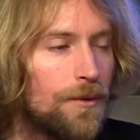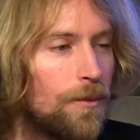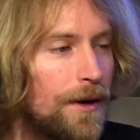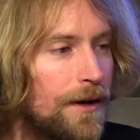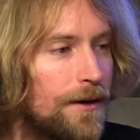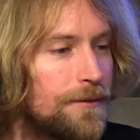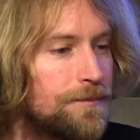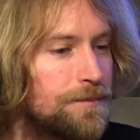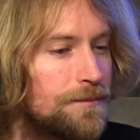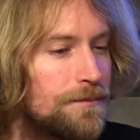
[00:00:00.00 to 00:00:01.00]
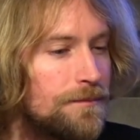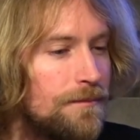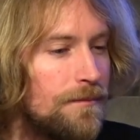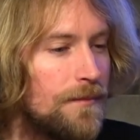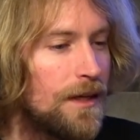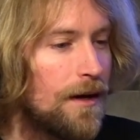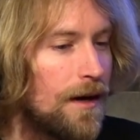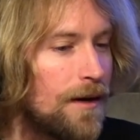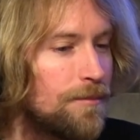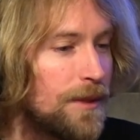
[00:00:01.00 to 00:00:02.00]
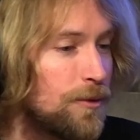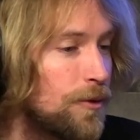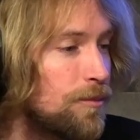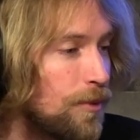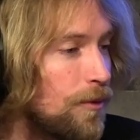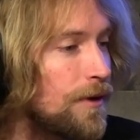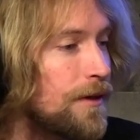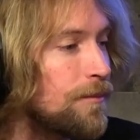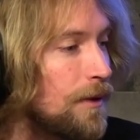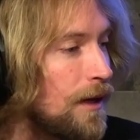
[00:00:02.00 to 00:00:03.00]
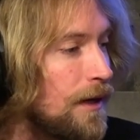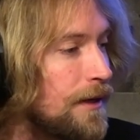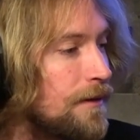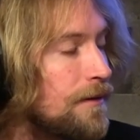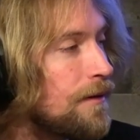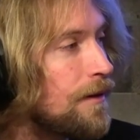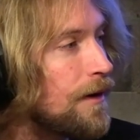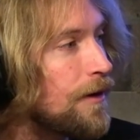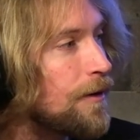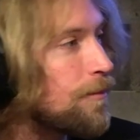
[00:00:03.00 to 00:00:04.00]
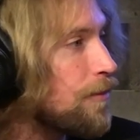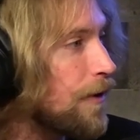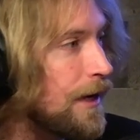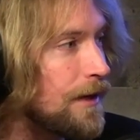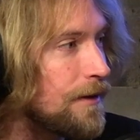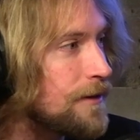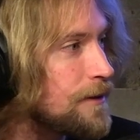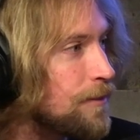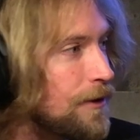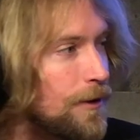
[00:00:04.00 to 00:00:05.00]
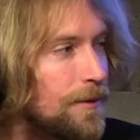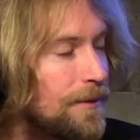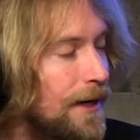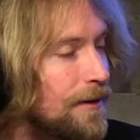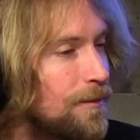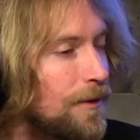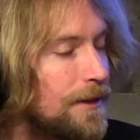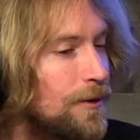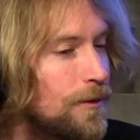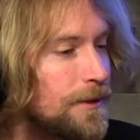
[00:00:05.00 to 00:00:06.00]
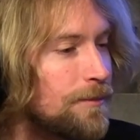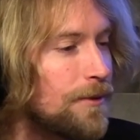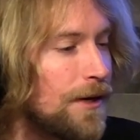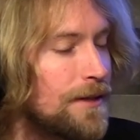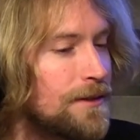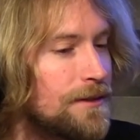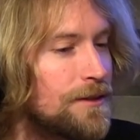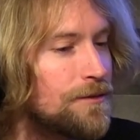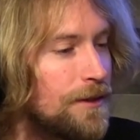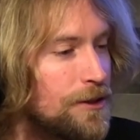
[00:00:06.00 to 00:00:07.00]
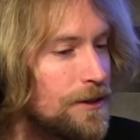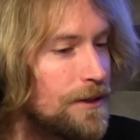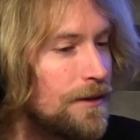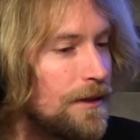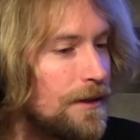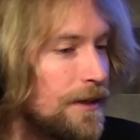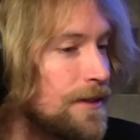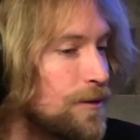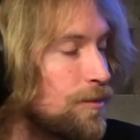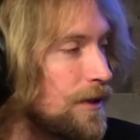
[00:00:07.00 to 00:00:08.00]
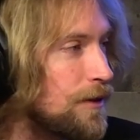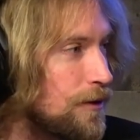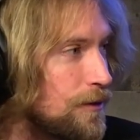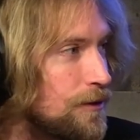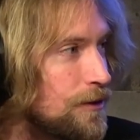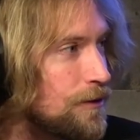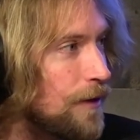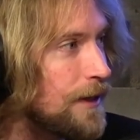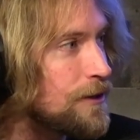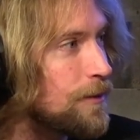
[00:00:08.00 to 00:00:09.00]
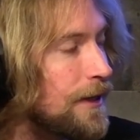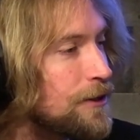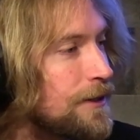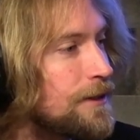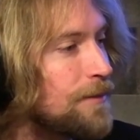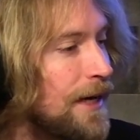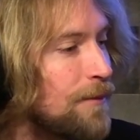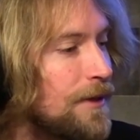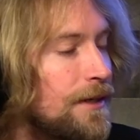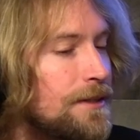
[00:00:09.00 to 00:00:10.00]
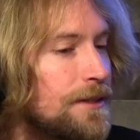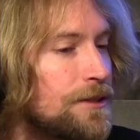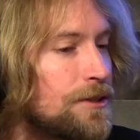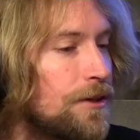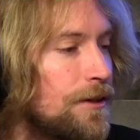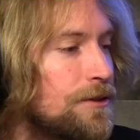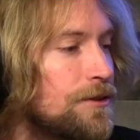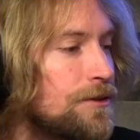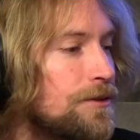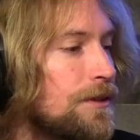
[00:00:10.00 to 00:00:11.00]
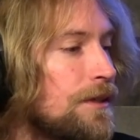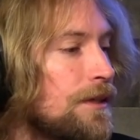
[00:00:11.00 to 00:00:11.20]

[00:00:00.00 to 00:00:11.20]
where um, people who are born blind, their brain, the occipital lobe, the back of the brain that normally processes vision, isn't being used, mm-hmm. right? So what actually ends up happening is they start to